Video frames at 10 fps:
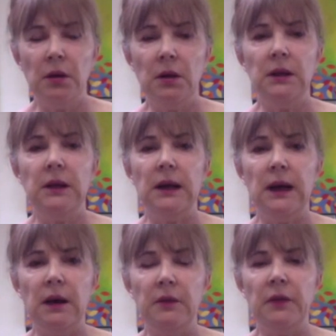Yeah.
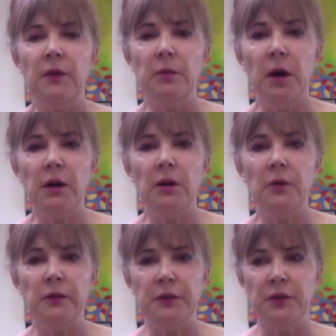So Margot
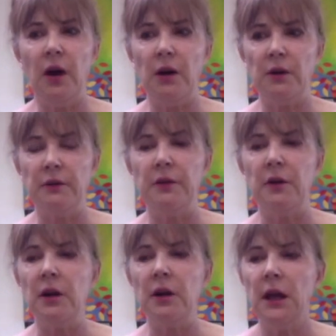is a
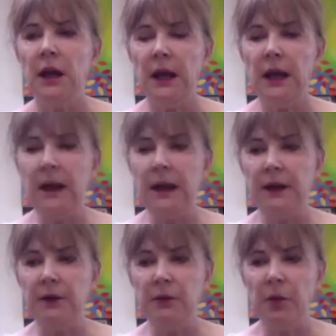photographer,
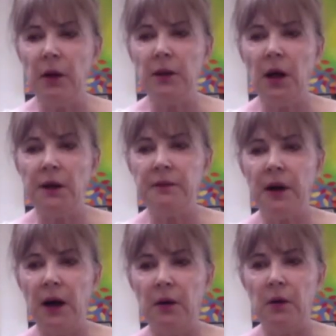and a lot of
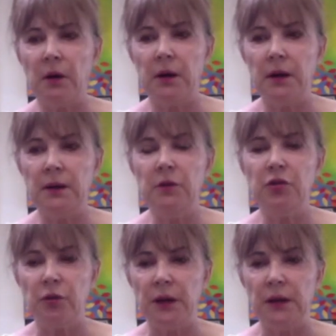our
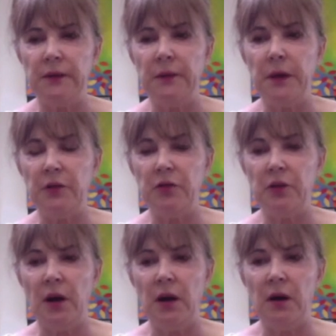imagery, especially,
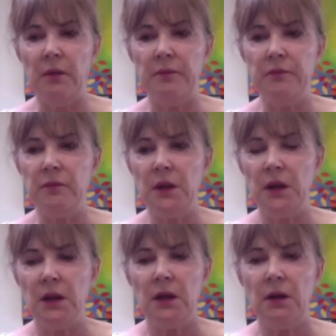
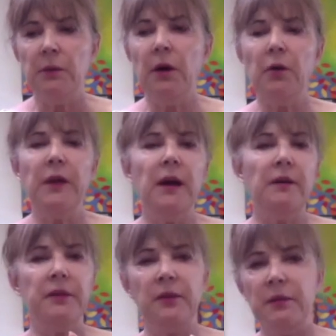we both
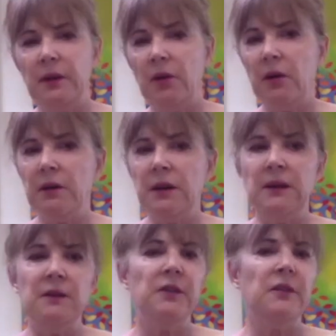are
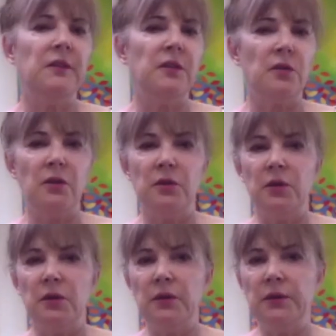into
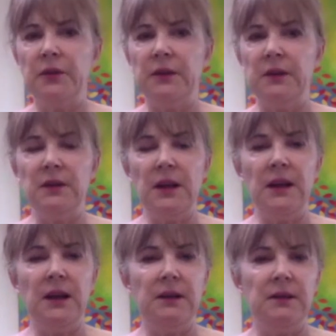circles
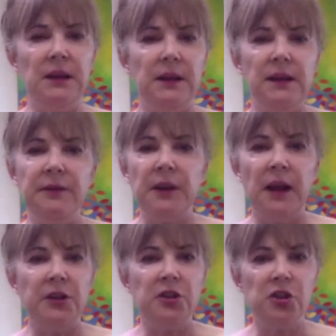and
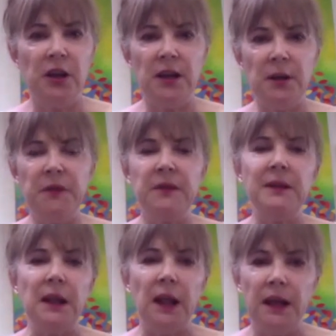leaf-like shapes
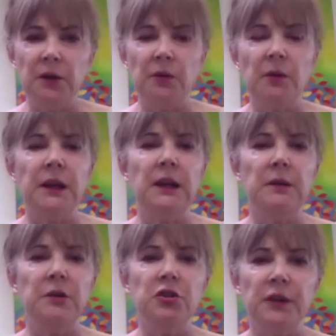and layering
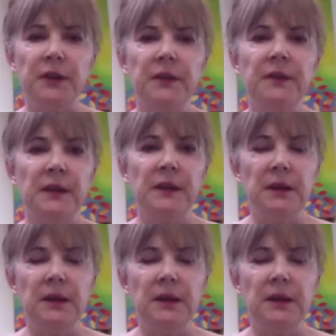images and